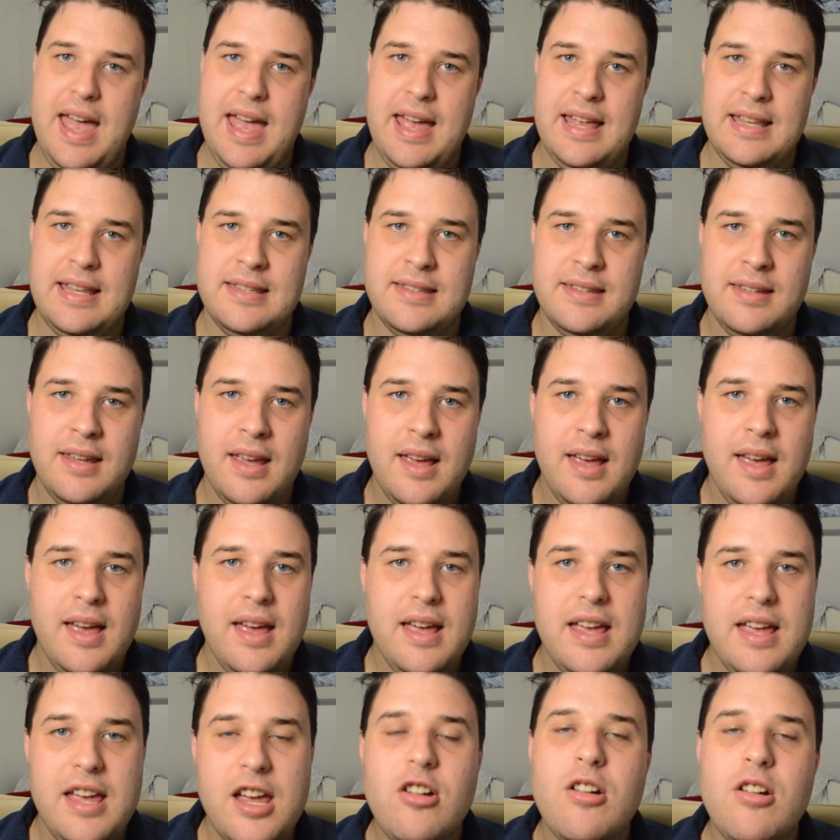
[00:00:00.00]
And
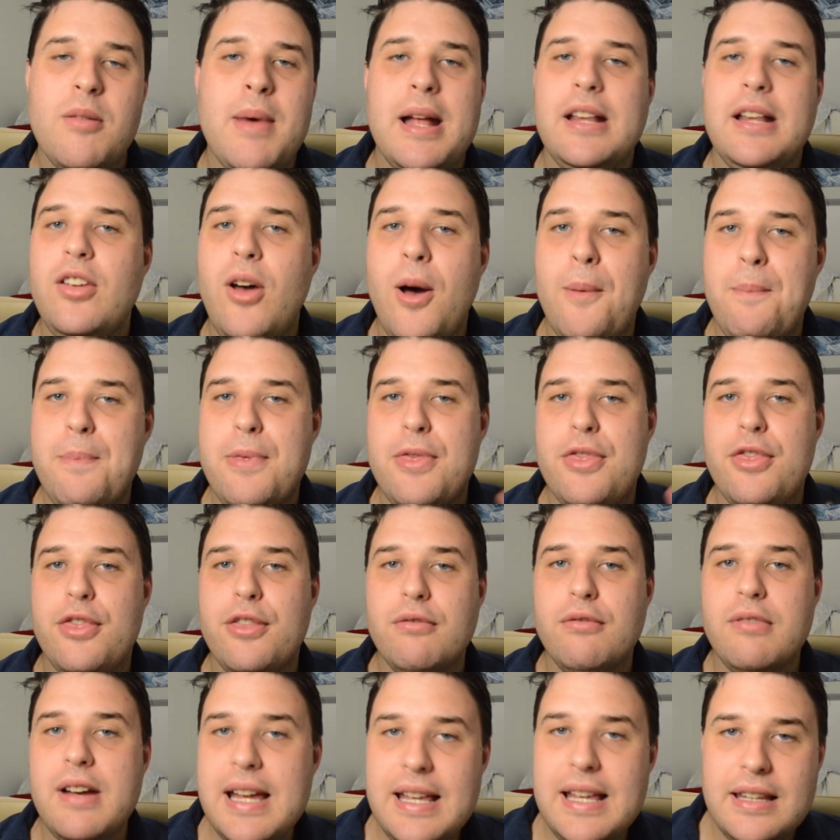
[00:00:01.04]
here are my top
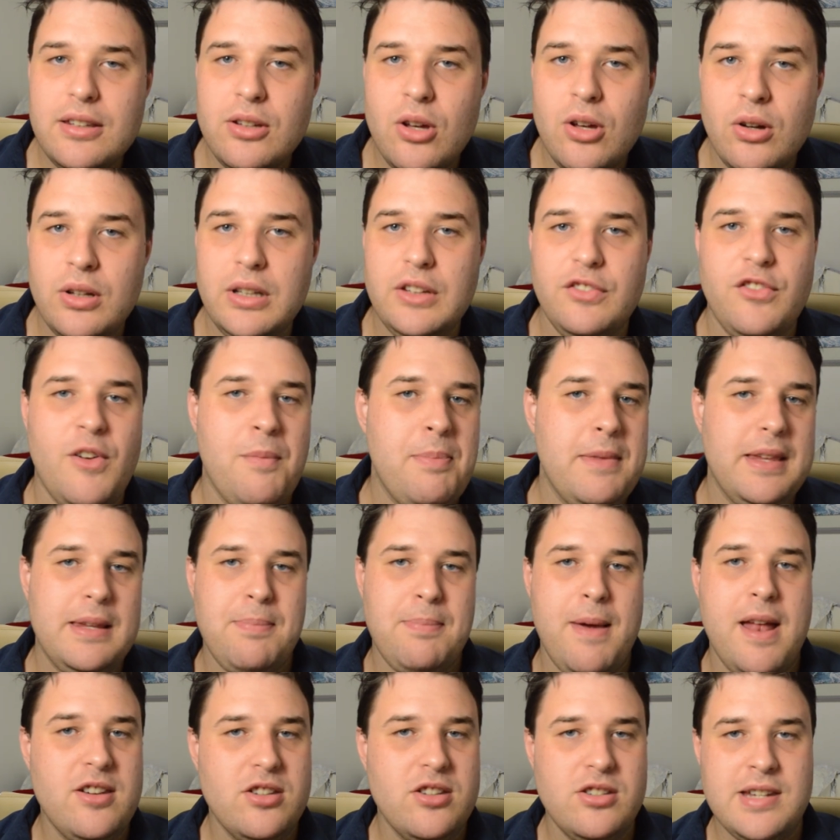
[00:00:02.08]
three songs from the
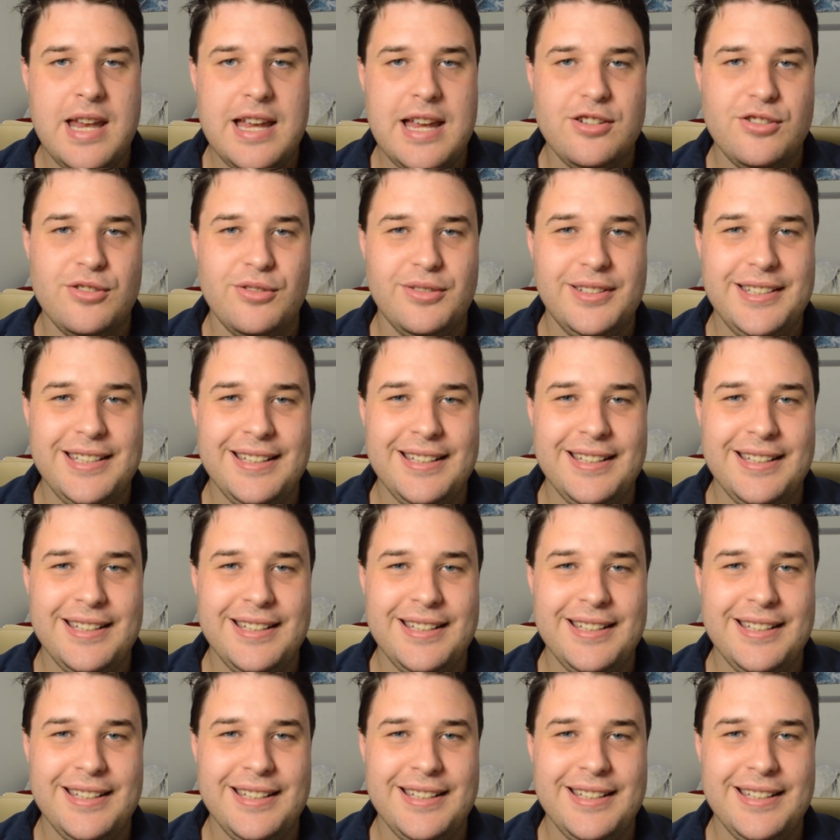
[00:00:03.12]
Spanish national